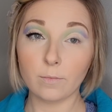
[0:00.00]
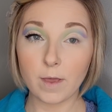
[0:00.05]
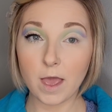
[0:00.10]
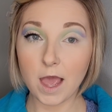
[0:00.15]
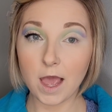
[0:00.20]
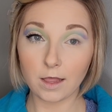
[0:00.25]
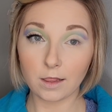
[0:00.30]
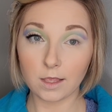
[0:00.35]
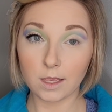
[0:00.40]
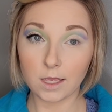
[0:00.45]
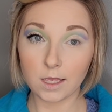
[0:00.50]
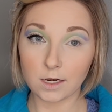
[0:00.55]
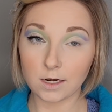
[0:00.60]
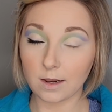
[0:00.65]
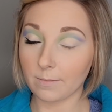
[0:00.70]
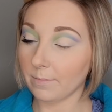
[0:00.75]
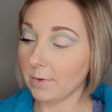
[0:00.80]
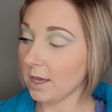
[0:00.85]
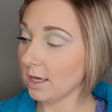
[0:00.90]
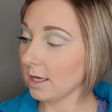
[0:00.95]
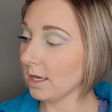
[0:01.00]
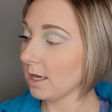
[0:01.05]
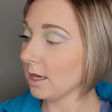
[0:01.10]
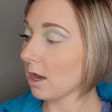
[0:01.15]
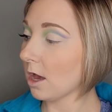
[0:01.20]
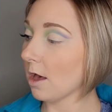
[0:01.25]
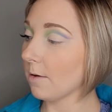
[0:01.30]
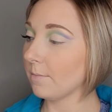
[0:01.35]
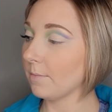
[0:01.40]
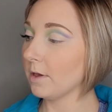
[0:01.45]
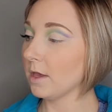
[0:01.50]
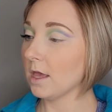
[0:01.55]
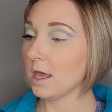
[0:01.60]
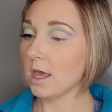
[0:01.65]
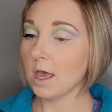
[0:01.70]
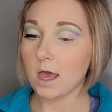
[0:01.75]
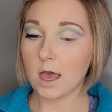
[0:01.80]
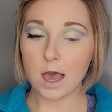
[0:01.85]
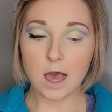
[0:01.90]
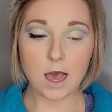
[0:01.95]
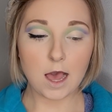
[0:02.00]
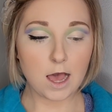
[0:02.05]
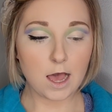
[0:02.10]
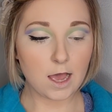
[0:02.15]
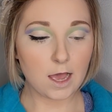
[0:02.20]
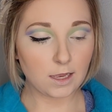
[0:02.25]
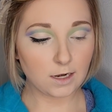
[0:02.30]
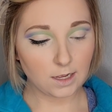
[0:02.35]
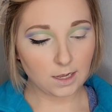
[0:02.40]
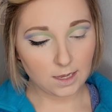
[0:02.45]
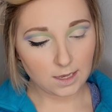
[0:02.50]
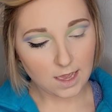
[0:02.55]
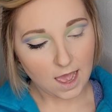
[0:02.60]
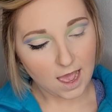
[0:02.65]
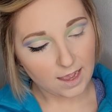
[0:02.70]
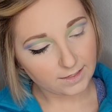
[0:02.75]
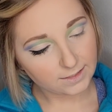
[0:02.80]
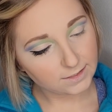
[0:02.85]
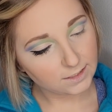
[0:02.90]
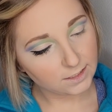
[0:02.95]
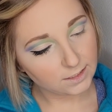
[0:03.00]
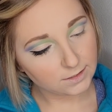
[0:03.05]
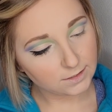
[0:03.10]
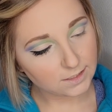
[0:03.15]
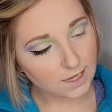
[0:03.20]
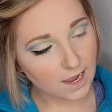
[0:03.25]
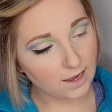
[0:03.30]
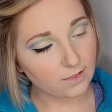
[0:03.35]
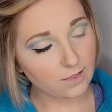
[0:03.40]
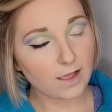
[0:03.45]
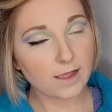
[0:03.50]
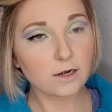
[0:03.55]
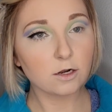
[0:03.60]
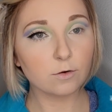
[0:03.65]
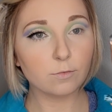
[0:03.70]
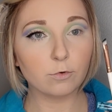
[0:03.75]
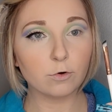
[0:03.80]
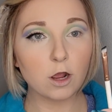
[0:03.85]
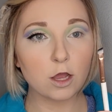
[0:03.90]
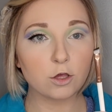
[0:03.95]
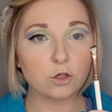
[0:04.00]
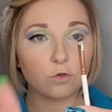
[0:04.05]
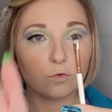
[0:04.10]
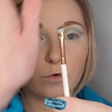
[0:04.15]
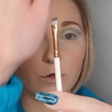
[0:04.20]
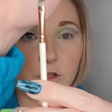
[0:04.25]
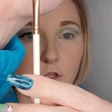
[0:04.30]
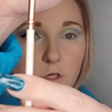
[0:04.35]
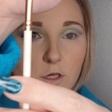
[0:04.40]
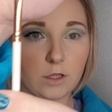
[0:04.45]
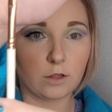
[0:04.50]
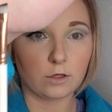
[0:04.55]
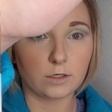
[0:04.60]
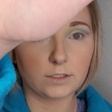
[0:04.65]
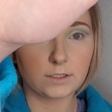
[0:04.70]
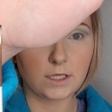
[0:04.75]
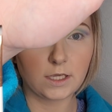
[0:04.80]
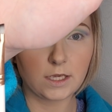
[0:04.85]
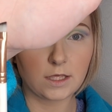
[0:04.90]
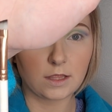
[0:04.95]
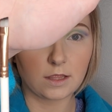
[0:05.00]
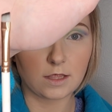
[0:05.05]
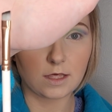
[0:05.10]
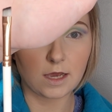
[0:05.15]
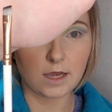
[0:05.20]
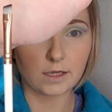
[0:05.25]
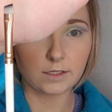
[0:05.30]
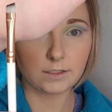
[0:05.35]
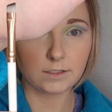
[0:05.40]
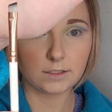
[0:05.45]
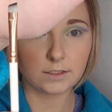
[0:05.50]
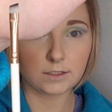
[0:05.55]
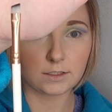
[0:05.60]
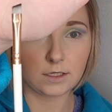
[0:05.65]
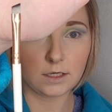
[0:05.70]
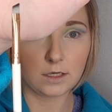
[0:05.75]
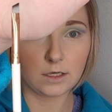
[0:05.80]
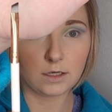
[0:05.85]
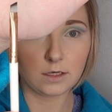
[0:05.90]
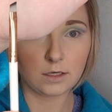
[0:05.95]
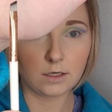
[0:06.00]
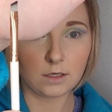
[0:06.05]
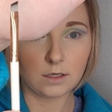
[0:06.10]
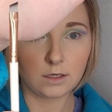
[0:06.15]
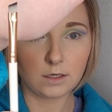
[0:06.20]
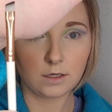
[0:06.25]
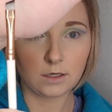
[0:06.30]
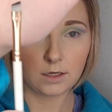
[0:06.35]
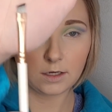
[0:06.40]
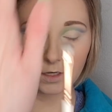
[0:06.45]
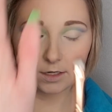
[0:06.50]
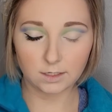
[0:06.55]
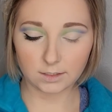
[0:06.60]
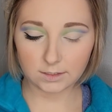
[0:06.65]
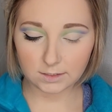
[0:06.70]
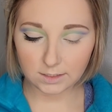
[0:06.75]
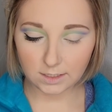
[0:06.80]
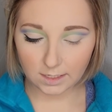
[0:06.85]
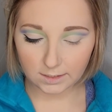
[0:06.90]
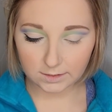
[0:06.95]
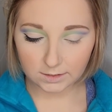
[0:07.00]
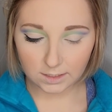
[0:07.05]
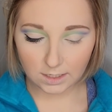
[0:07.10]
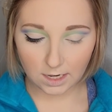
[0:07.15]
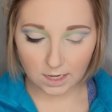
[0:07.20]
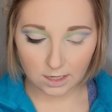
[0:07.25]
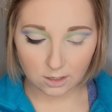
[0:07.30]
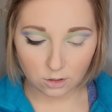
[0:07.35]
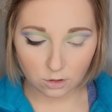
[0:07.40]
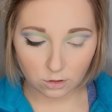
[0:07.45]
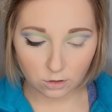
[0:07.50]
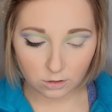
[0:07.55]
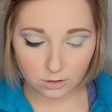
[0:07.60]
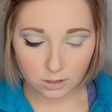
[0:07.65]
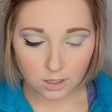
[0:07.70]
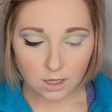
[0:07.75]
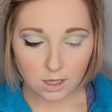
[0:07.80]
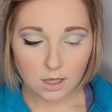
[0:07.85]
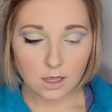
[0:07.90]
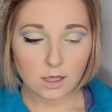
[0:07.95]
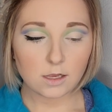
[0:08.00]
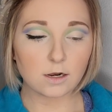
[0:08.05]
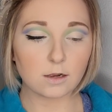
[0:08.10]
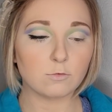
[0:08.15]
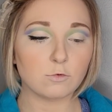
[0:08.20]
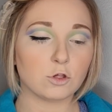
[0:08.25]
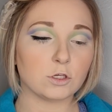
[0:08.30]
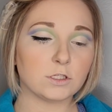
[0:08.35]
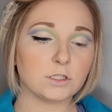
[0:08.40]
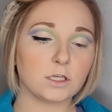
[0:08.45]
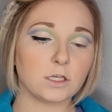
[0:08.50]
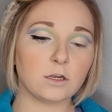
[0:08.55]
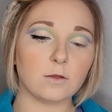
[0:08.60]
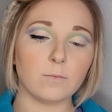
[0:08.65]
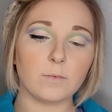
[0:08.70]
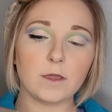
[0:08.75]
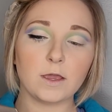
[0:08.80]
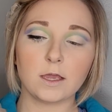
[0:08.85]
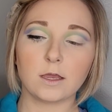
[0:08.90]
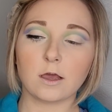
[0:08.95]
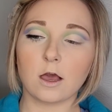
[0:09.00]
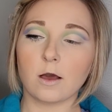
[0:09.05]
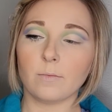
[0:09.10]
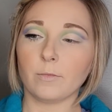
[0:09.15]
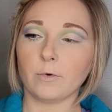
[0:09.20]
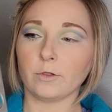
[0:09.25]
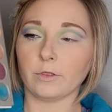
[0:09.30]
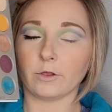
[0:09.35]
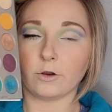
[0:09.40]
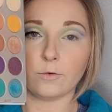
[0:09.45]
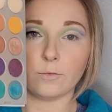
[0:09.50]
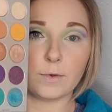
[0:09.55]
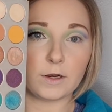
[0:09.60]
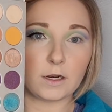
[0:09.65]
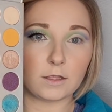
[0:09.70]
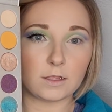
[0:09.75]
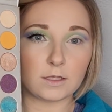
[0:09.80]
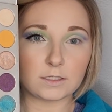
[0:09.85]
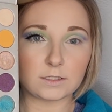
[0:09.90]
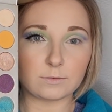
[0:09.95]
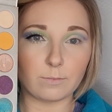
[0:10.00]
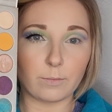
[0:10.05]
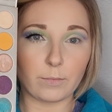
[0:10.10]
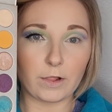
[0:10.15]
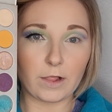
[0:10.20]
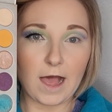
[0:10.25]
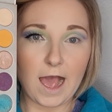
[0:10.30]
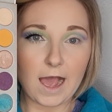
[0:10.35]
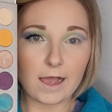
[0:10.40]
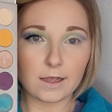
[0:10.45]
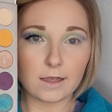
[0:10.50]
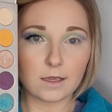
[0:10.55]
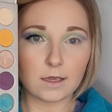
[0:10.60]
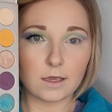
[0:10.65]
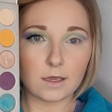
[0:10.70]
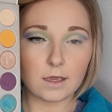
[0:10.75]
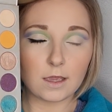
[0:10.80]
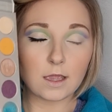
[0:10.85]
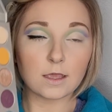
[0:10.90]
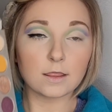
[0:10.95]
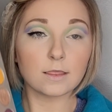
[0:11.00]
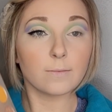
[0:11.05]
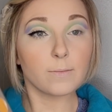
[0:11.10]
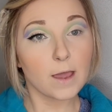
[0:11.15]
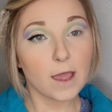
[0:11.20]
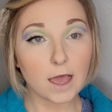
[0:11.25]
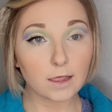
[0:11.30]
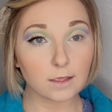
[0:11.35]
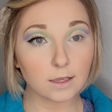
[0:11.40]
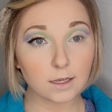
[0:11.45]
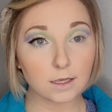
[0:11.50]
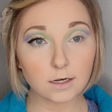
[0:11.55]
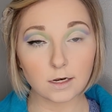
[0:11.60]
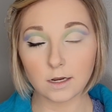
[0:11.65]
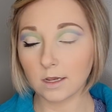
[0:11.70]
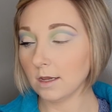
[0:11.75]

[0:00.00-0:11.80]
palette, and I'm picking up on a Essence eyeliner brush, which it looks like this, and it's nice and angled, and I'm just gonna pick up a little bit of this black in the palette.